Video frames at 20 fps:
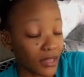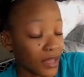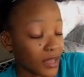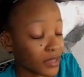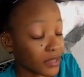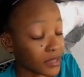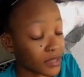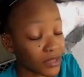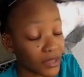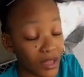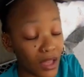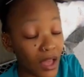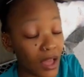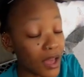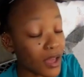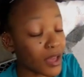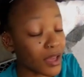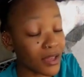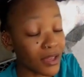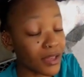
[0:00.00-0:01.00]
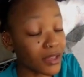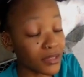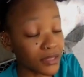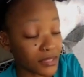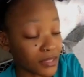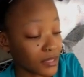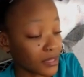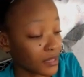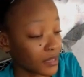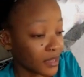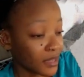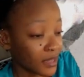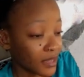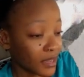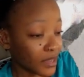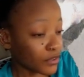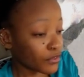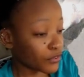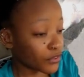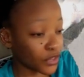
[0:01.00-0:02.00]
'Cause
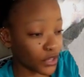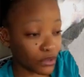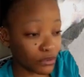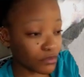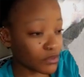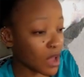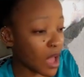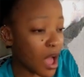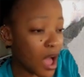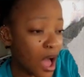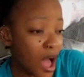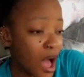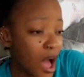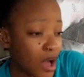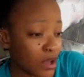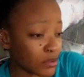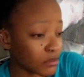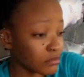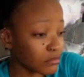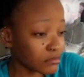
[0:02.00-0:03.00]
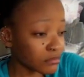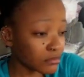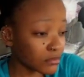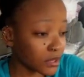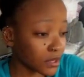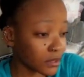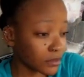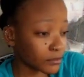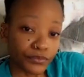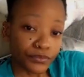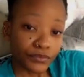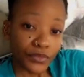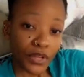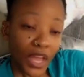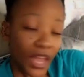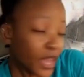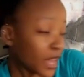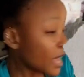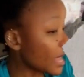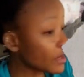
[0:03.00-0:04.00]
if you don't,
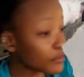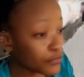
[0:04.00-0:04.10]
hey!